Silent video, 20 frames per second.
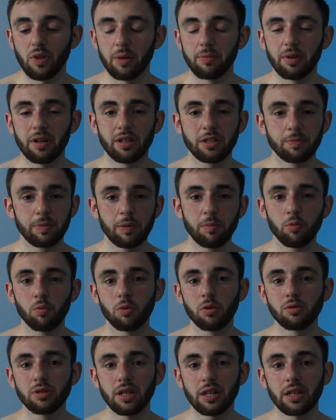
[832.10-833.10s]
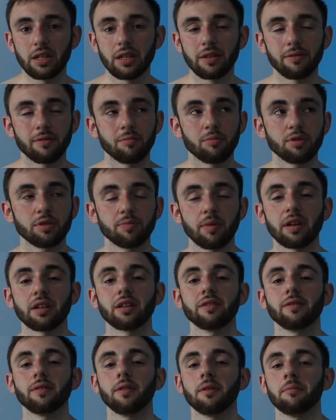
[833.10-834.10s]
Because people will take a different
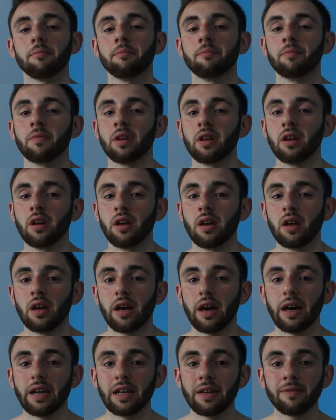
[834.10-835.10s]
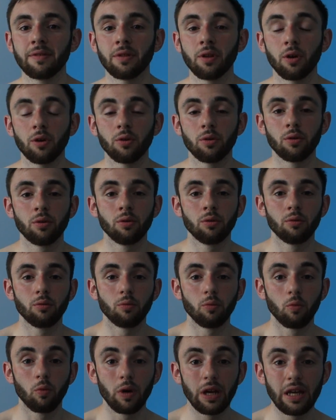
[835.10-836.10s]
perspective on them. And even though
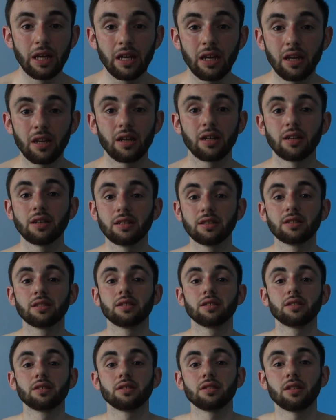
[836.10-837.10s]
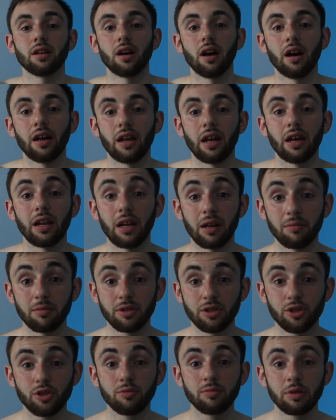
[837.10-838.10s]
and I'm
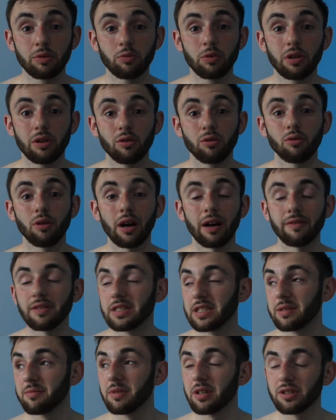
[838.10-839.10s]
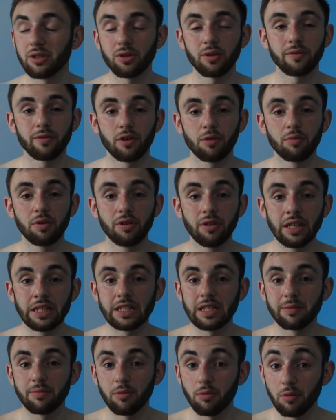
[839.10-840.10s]
assuming we all have a similar sort of
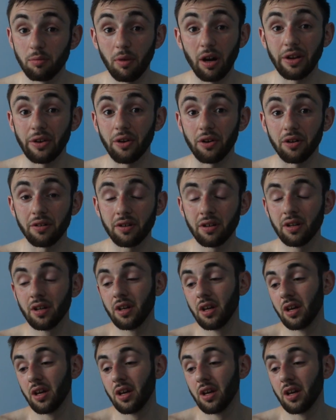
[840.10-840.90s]
community, but we might not.